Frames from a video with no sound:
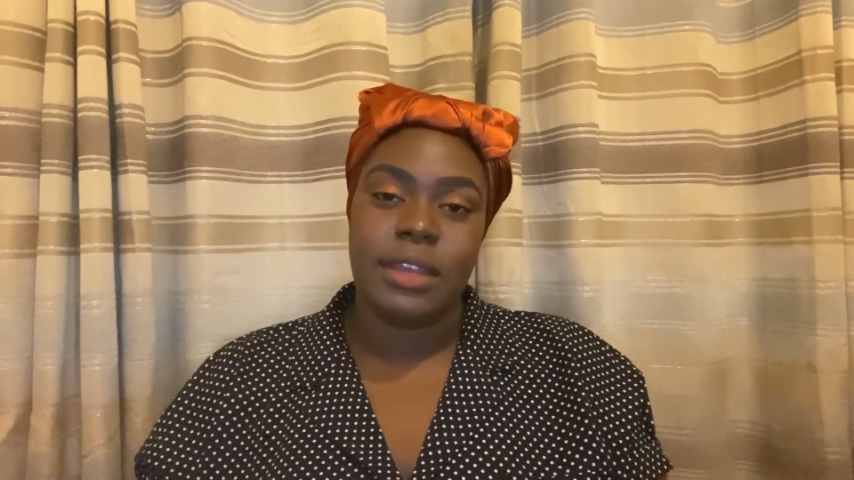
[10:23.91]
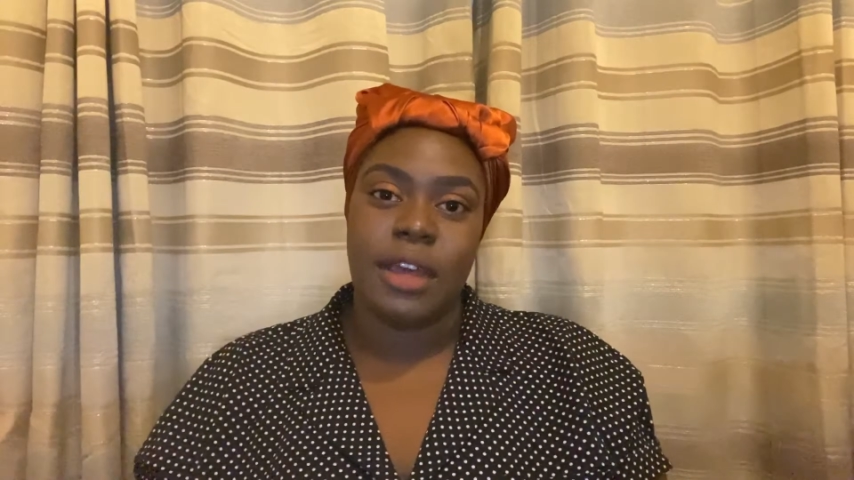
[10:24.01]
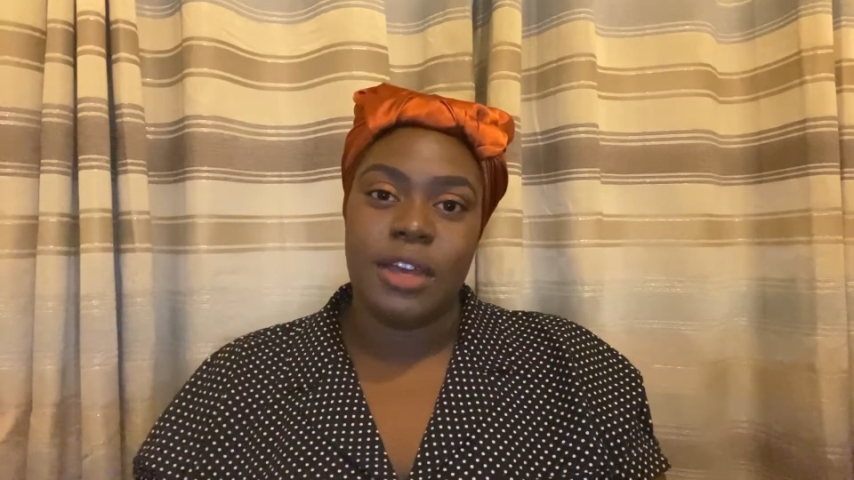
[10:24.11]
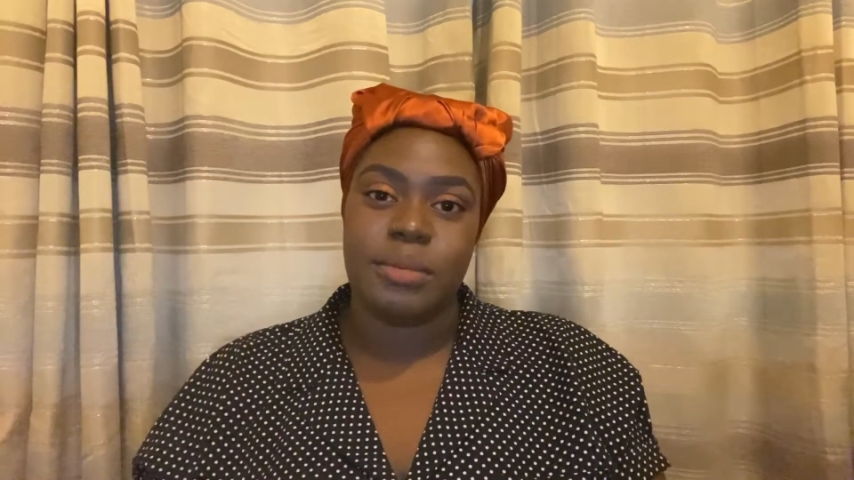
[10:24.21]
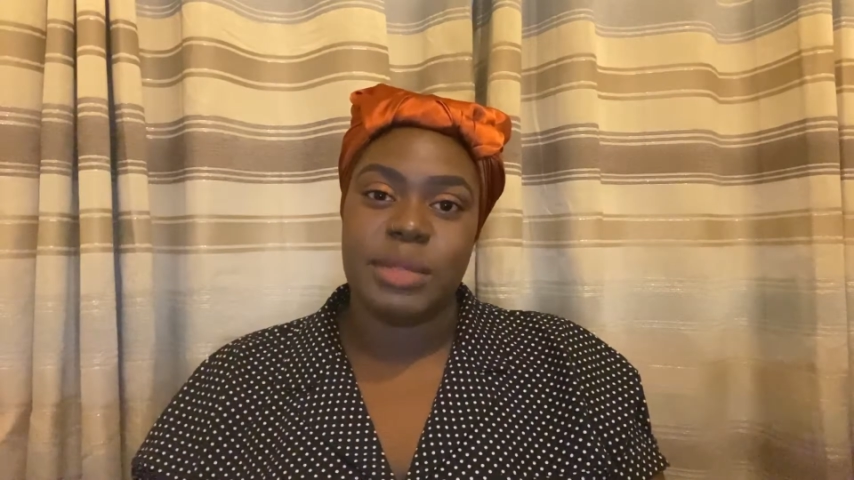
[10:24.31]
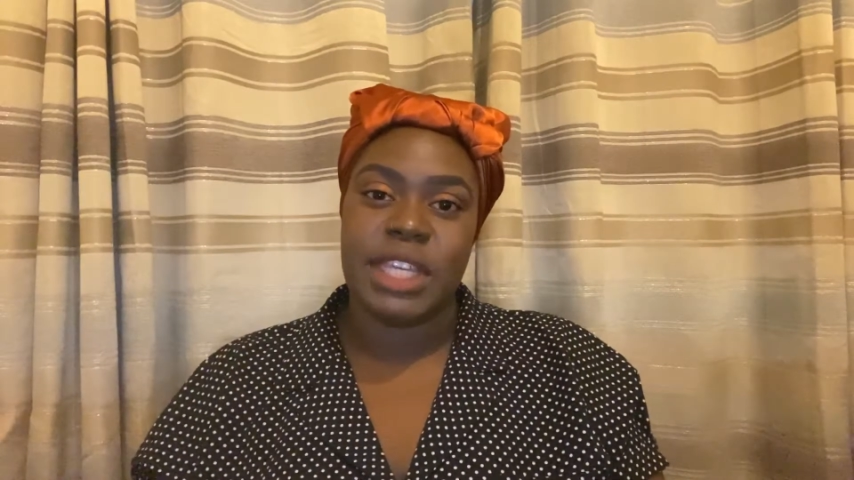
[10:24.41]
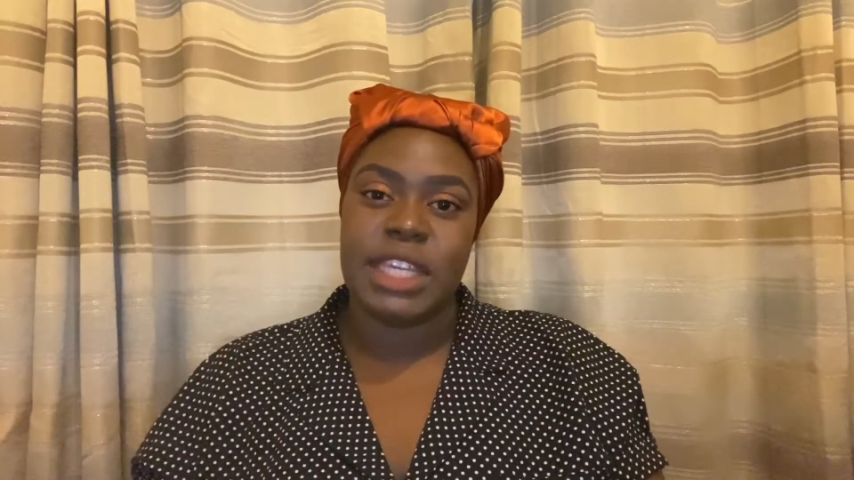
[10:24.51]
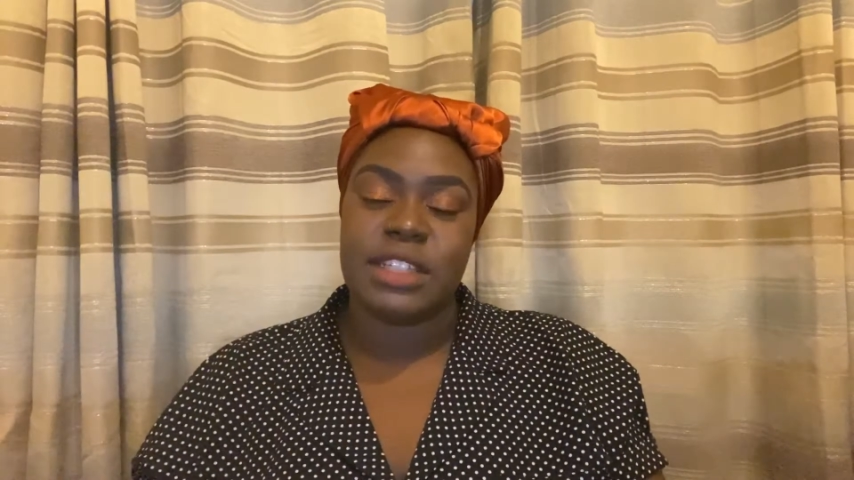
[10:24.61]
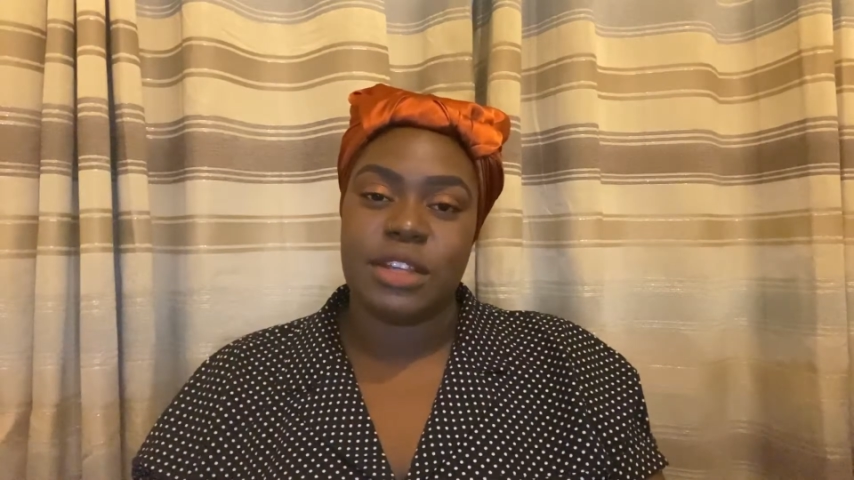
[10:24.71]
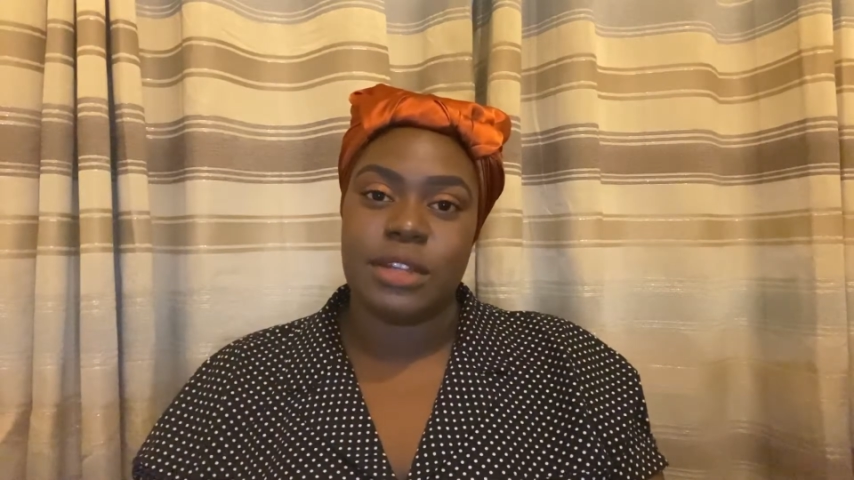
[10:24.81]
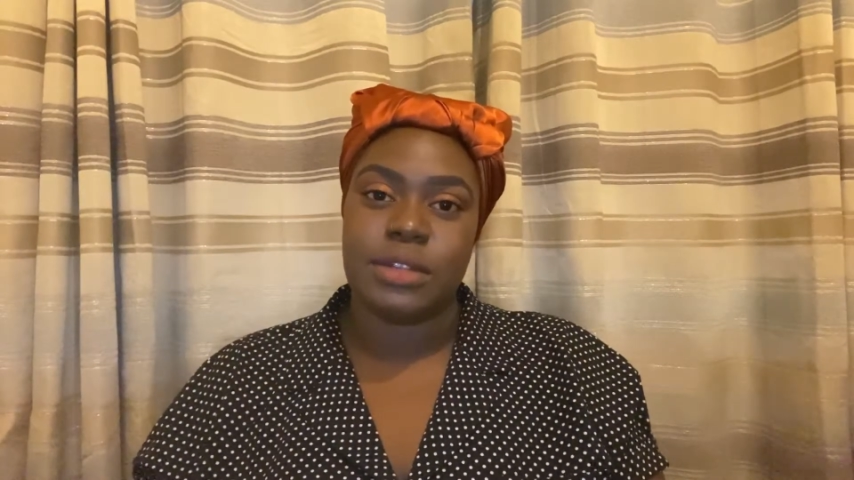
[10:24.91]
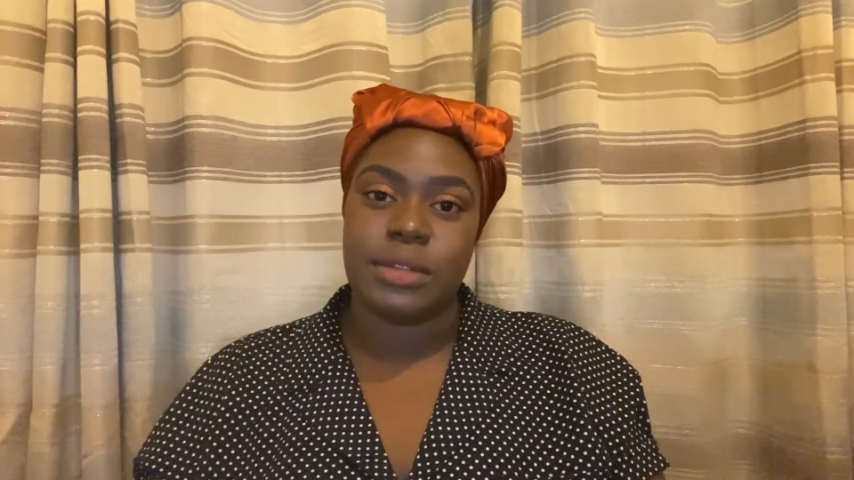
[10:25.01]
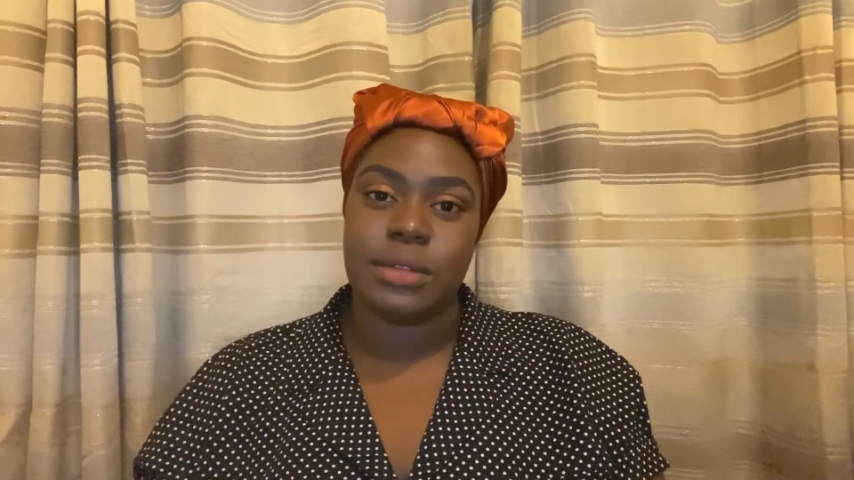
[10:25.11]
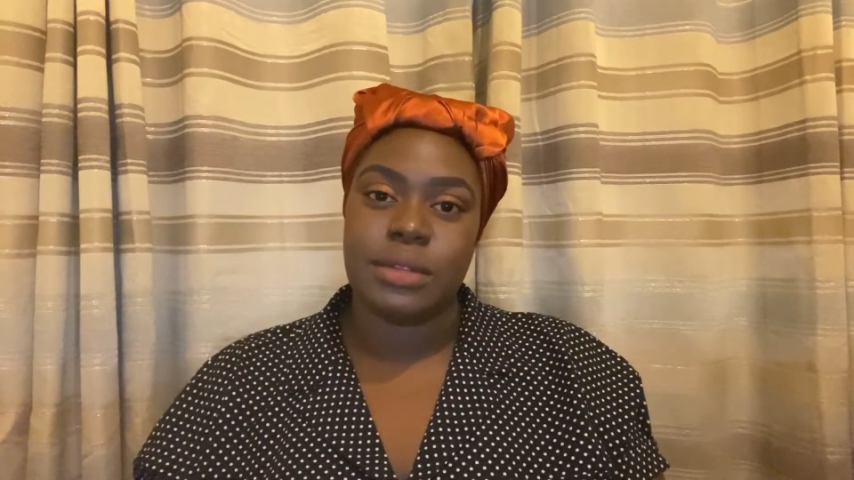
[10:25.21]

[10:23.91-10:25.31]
keto